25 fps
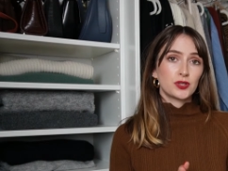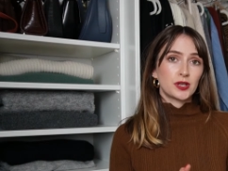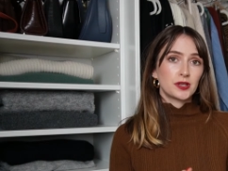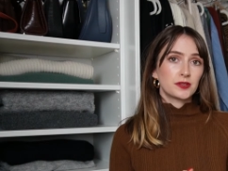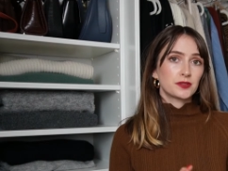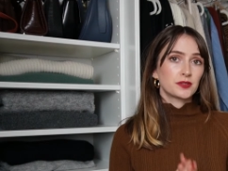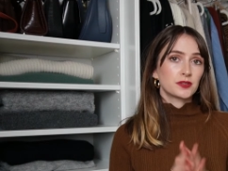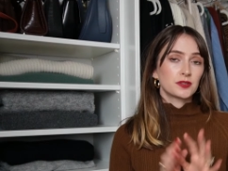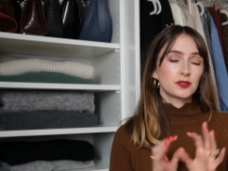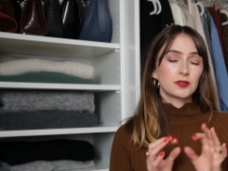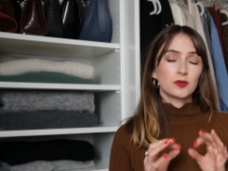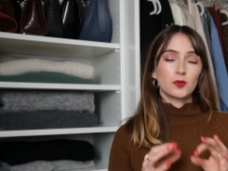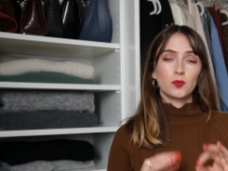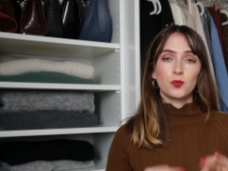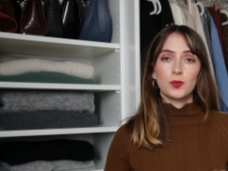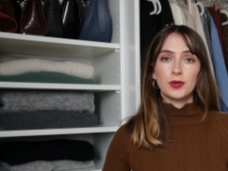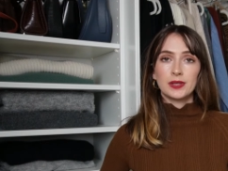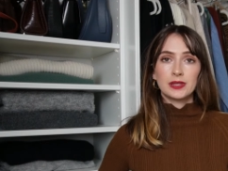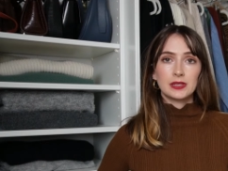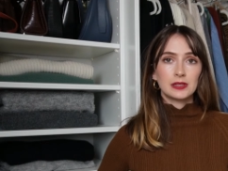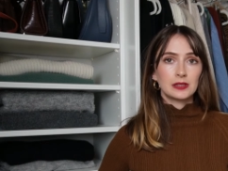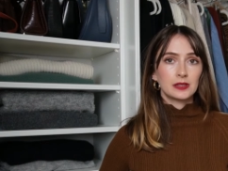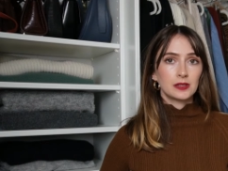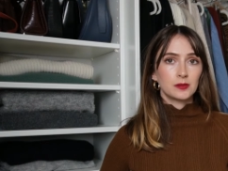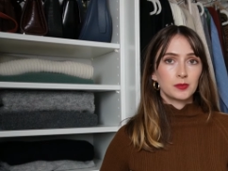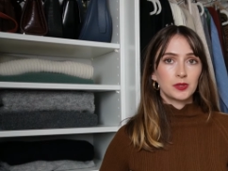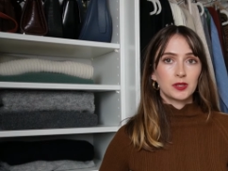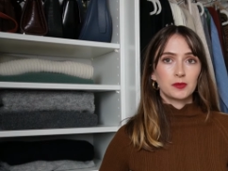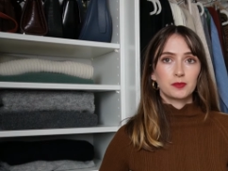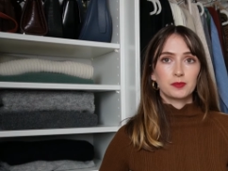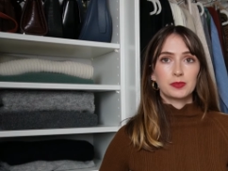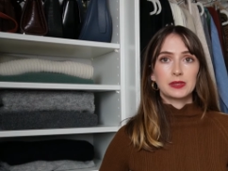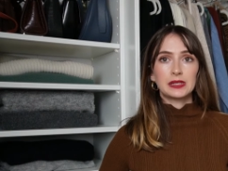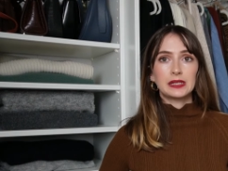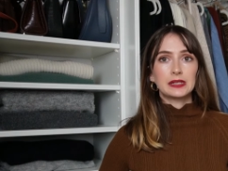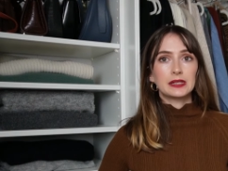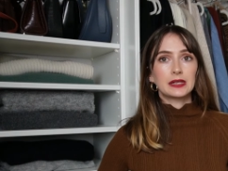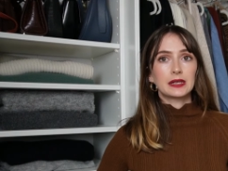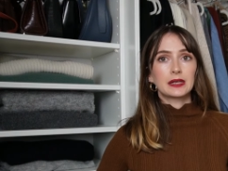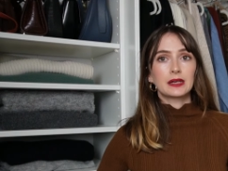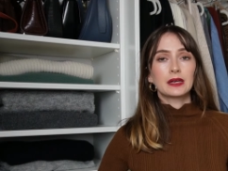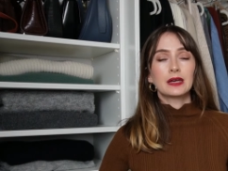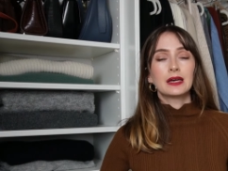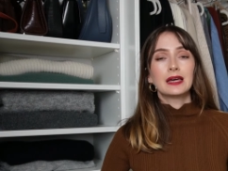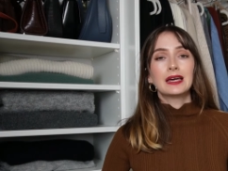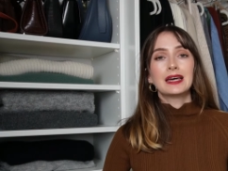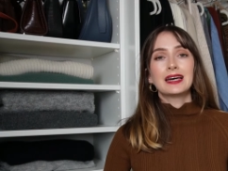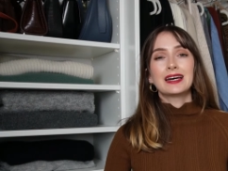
trousers with a little bit of pleating,